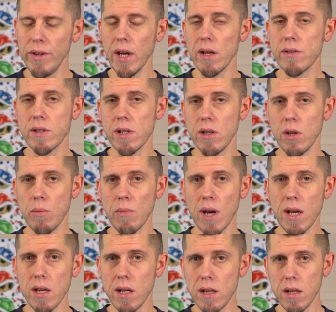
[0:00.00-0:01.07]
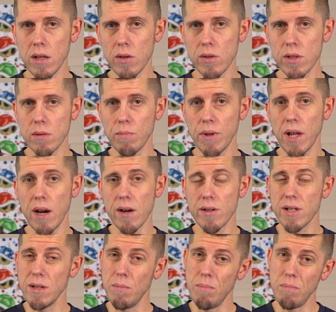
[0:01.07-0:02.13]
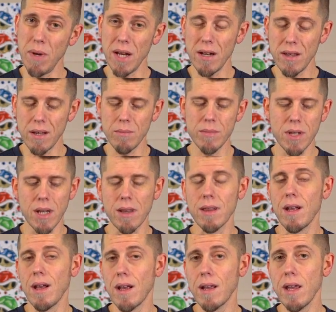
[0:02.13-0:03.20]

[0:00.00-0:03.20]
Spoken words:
downs that you might need to use some pliers to bend them to get the